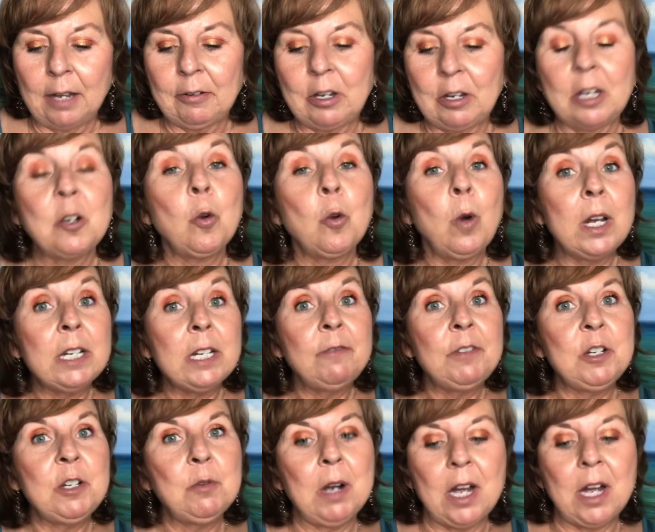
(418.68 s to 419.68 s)
Got quite a
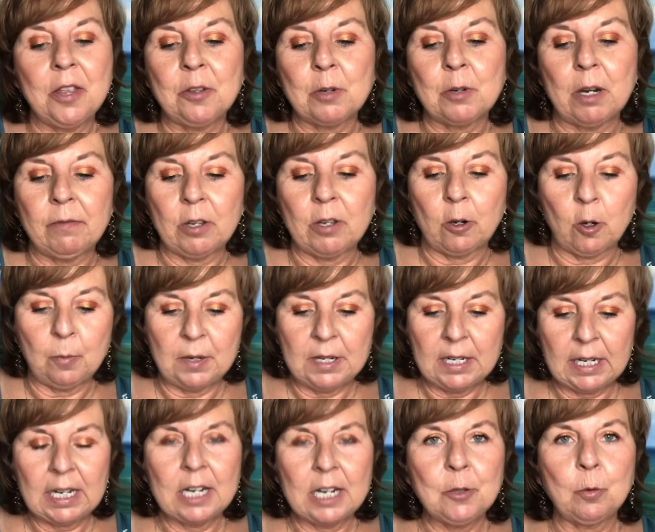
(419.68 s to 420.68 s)
few other of the Urban
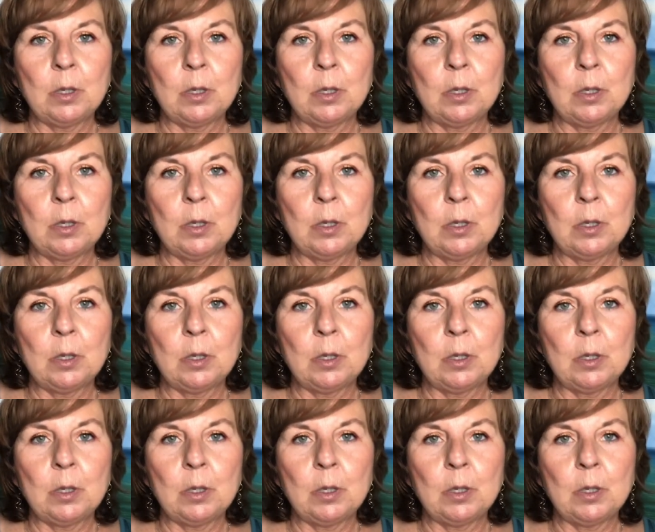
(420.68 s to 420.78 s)
Decay